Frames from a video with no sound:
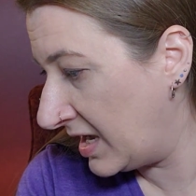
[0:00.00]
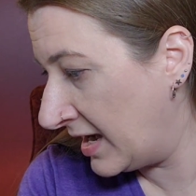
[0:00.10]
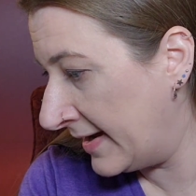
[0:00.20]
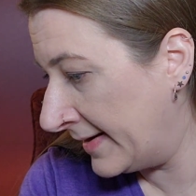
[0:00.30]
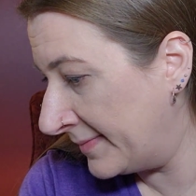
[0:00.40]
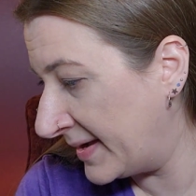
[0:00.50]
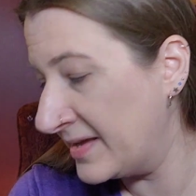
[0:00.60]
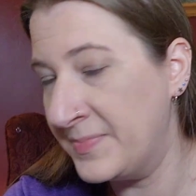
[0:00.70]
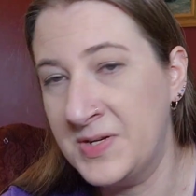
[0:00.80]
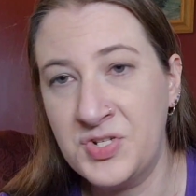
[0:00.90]
I
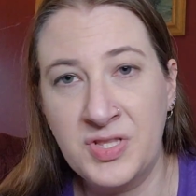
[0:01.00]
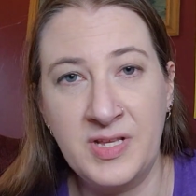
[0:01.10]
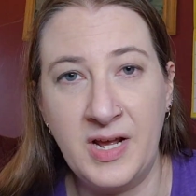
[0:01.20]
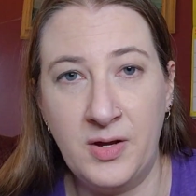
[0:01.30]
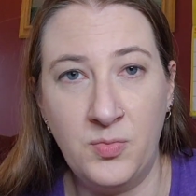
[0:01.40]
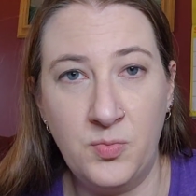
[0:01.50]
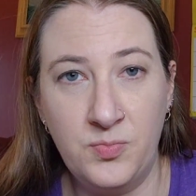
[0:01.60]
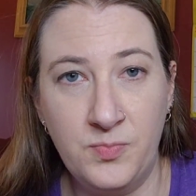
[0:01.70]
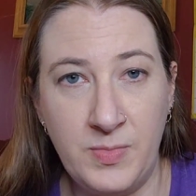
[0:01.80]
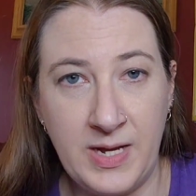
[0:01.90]
had mentioned that
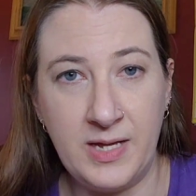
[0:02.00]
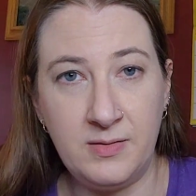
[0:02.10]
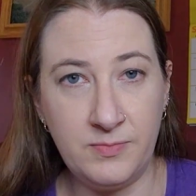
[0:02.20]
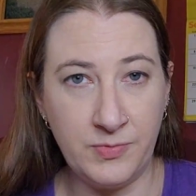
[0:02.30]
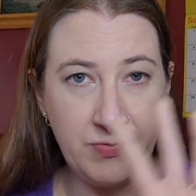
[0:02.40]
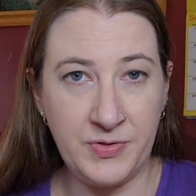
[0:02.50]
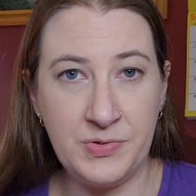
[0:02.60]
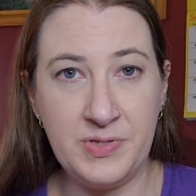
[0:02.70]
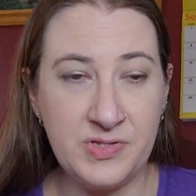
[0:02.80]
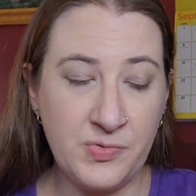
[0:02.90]
my review
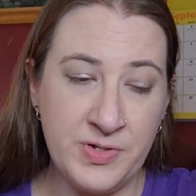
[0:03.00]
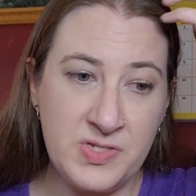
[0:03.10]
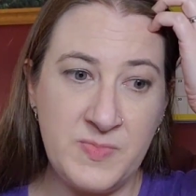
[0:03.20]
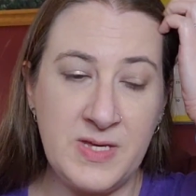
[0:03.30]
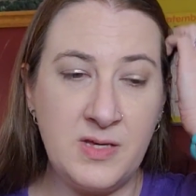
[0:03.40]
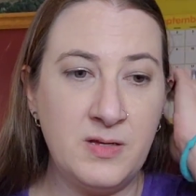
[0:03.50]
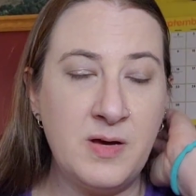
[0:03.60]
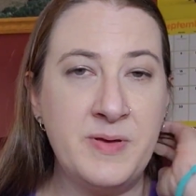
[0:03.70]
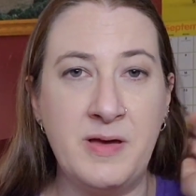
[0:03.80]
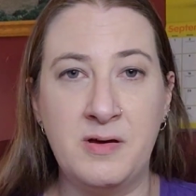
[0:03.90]
that's going to be
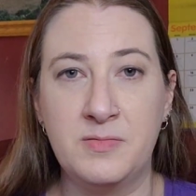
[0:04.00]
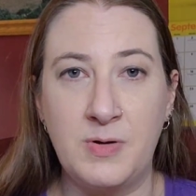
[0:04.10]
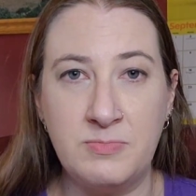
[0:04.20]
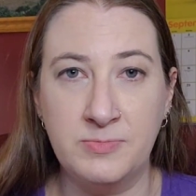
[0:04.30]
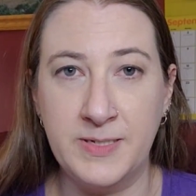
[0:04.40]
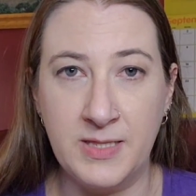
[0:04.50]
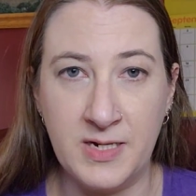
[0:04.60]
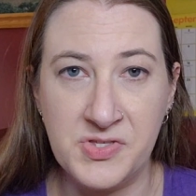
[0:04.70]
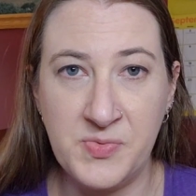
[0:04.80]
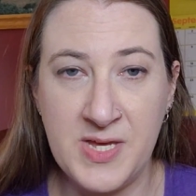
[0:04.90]
coming out probably in the
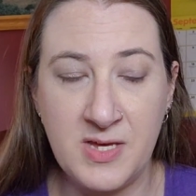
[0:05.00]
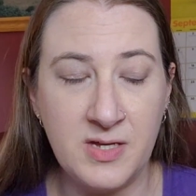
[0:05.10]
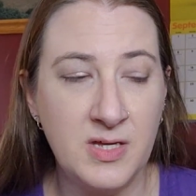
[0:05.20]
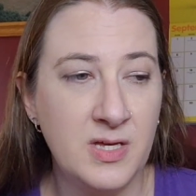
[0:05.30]
next week.